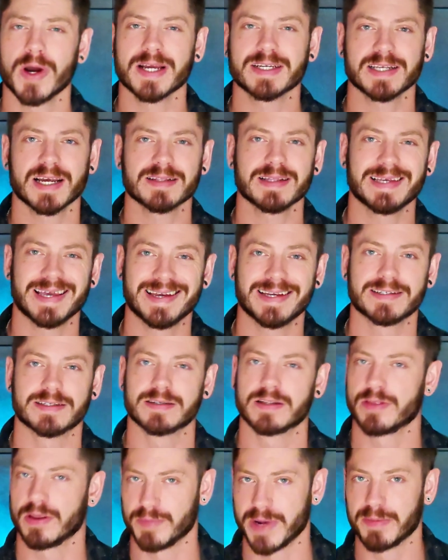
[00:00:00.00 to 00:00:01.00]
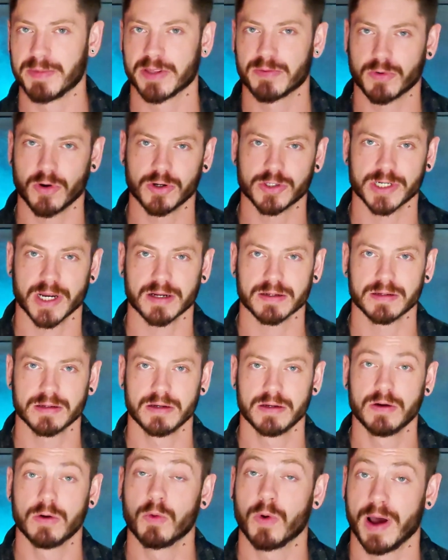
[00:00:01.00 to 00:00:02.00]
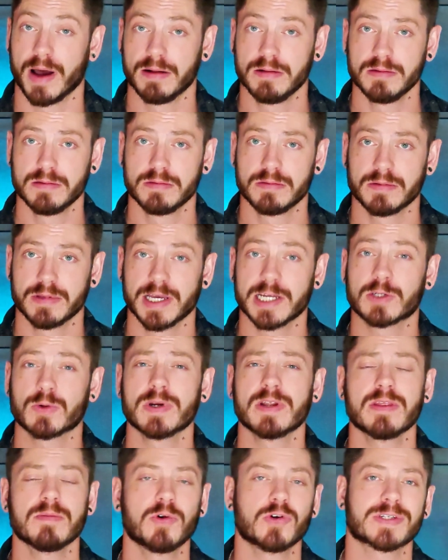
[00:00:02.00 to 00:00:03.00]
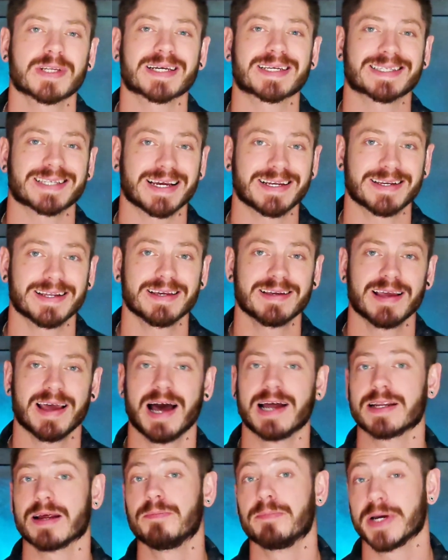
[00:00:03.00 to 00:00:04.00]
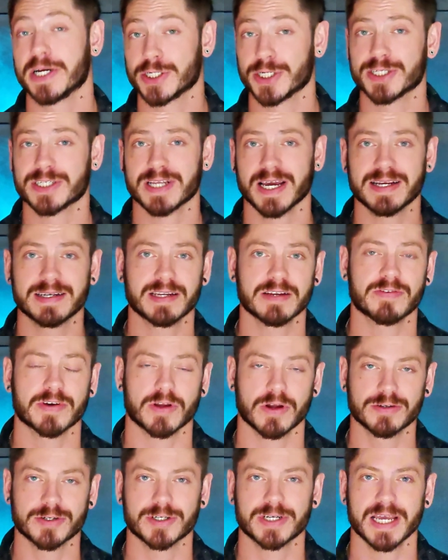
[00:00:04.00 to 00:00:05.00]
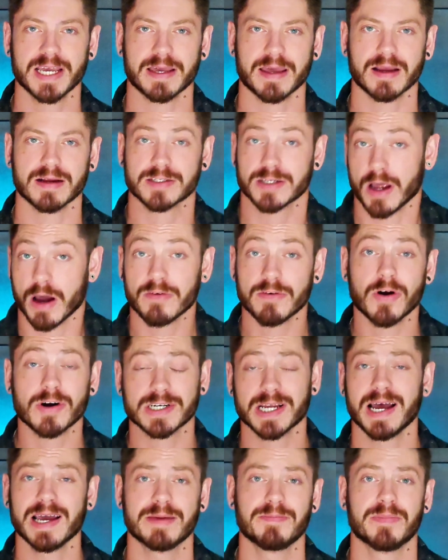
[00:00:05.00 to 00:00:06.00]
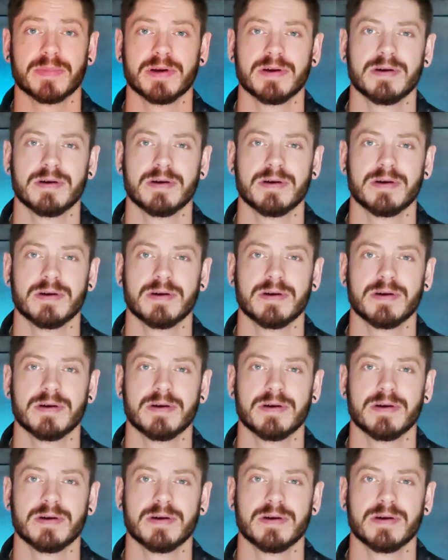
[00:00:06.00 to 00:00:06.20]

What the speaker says: what exactly is the Mammoth Project? Well, it's one of the most exciting and ambitious scientific undertakings of our time.